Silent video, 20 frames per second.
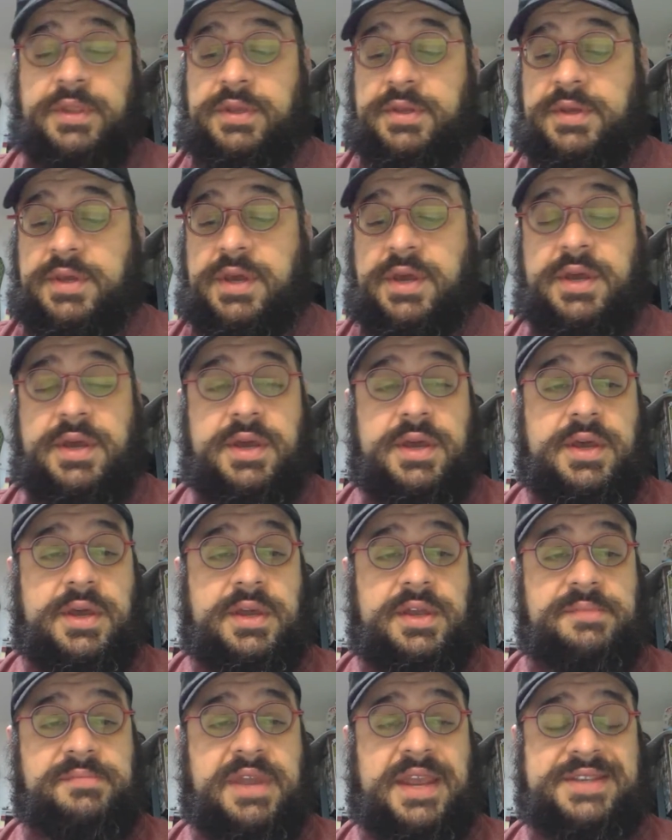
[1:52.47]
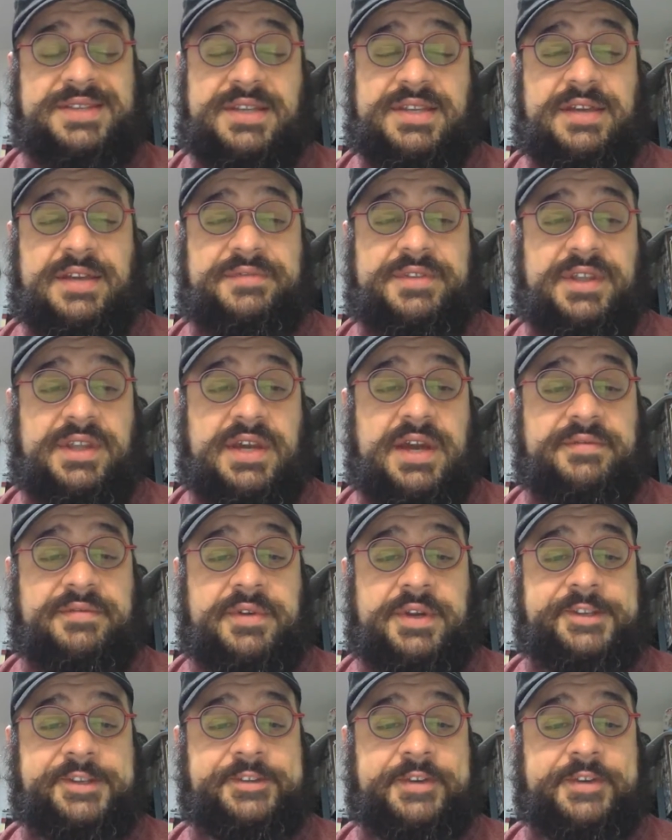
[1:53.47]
It makes enough to cover its